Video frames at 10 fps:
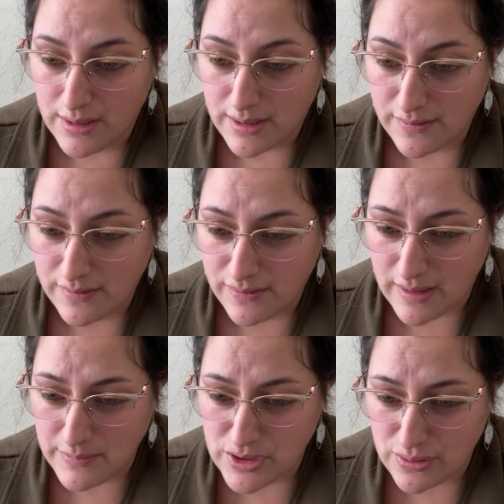It's the
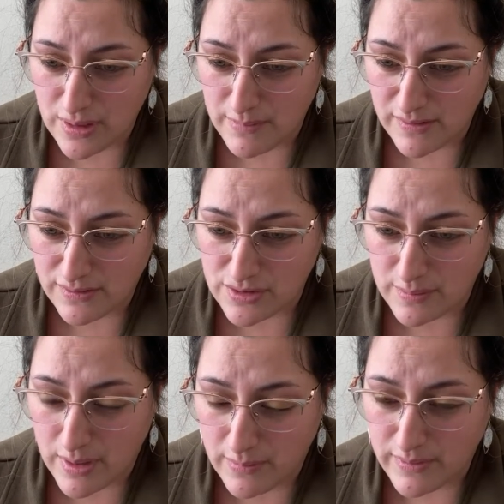same two I messaged
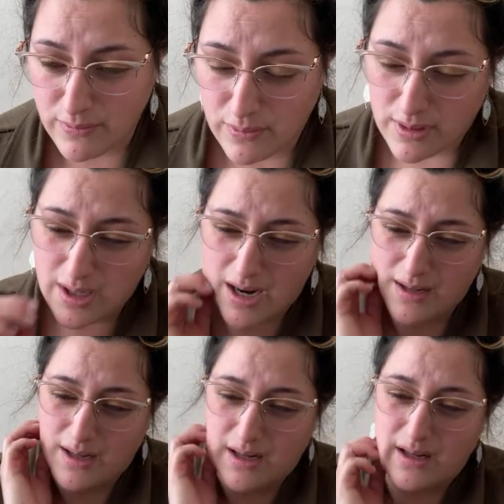about before.
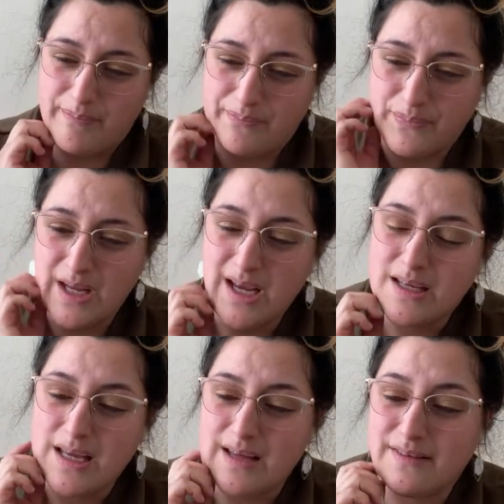Um,
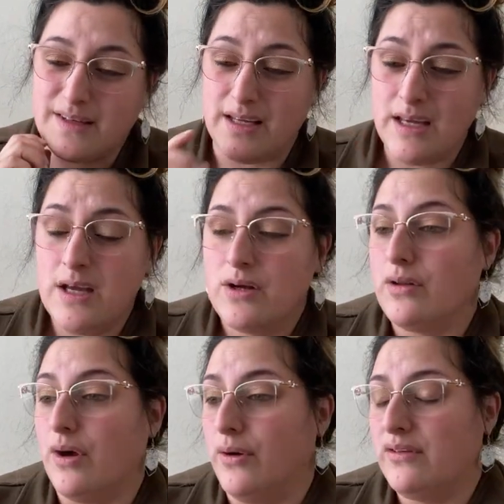yeah, see?
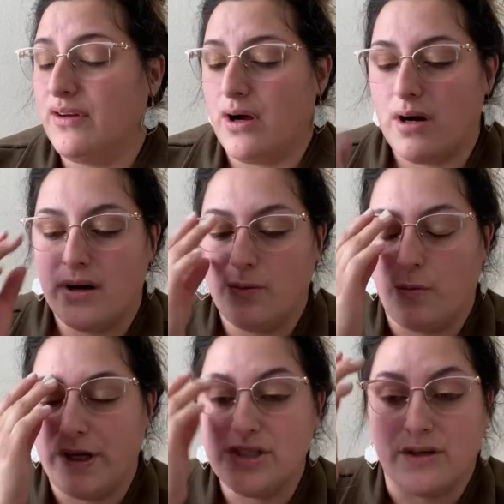Those are
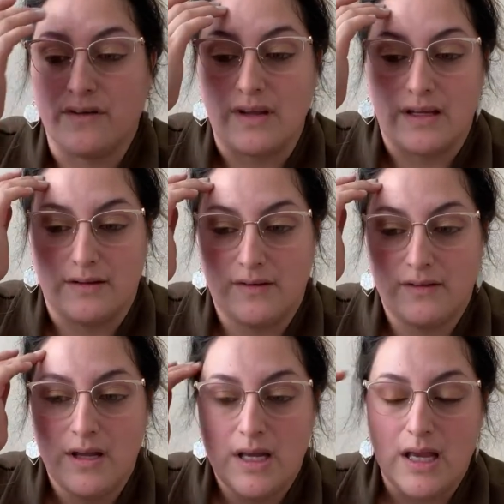winter
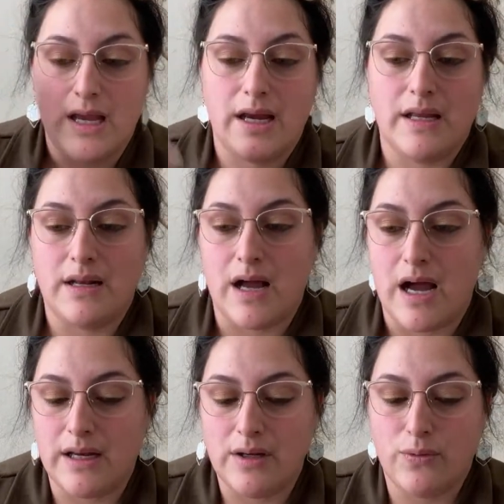scents. And
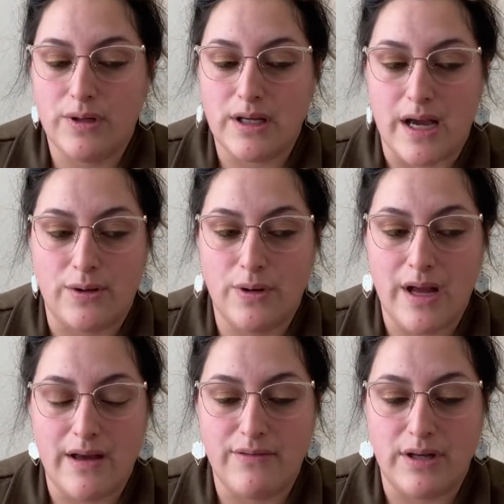I only, I don't
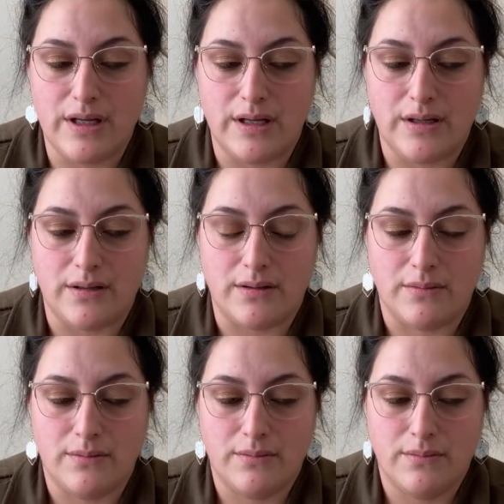have any
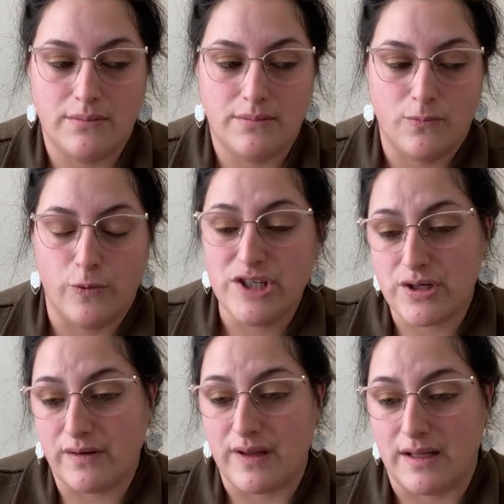
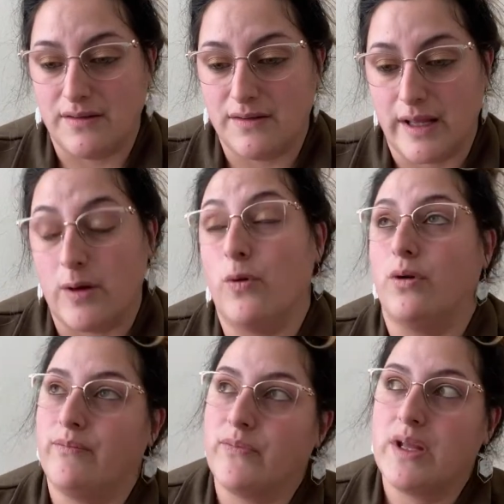winter scents. Like,
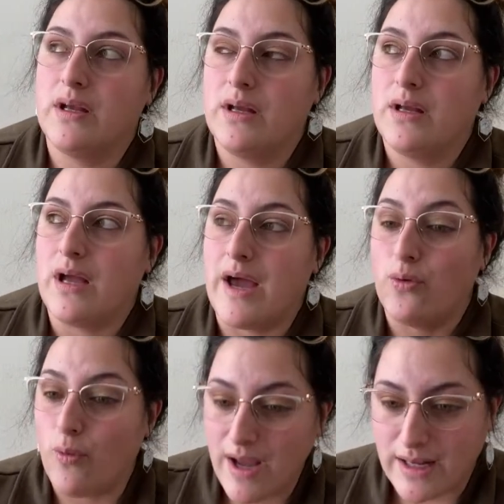well, I
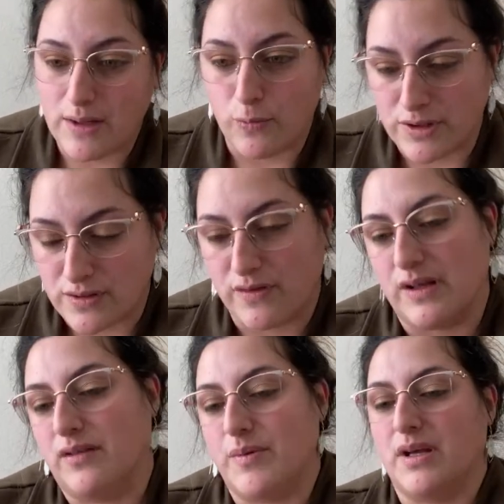don't want any winter
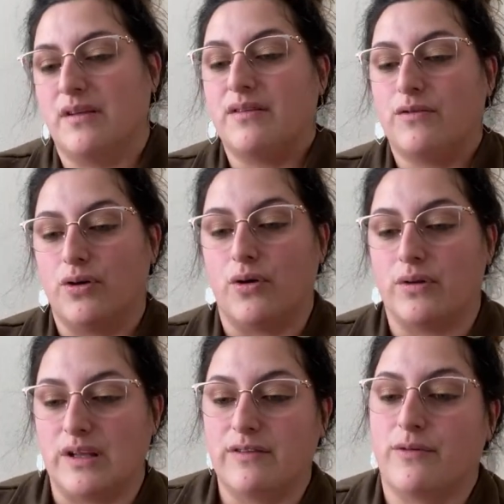scents because, you know,
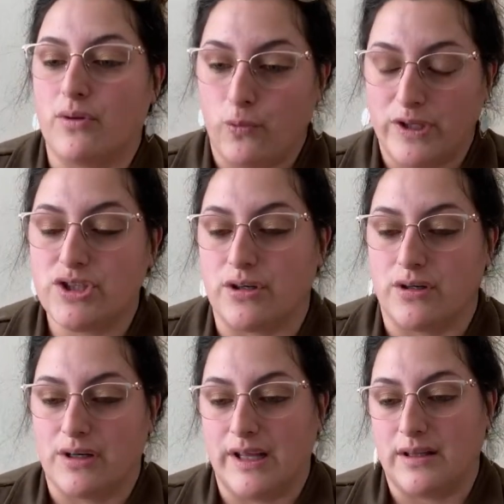that's for the
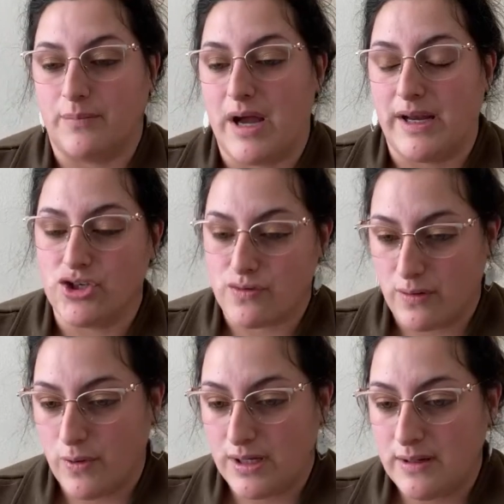winter. Like the pine tree
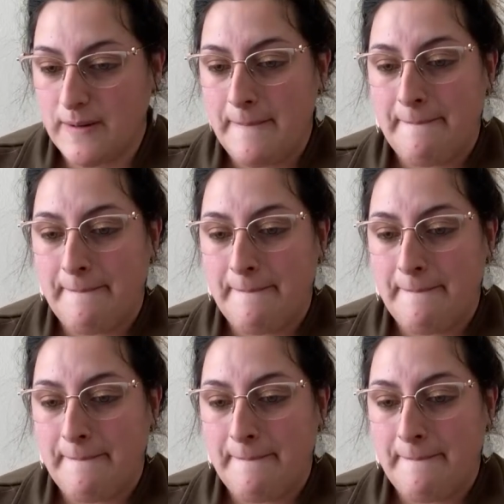one.